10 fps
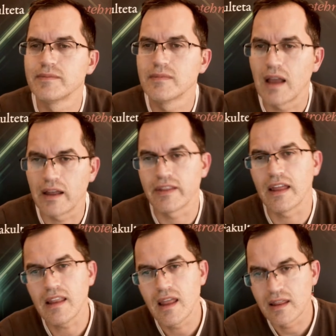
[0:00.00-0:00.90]
And then
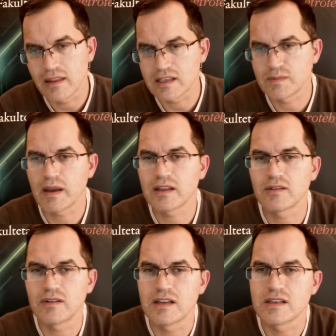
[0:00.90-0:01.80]
the inspector
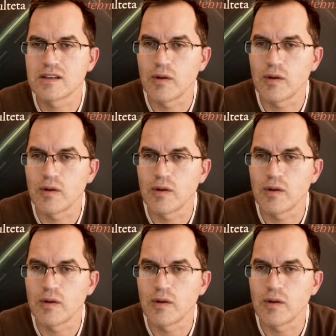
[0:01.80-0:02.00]
is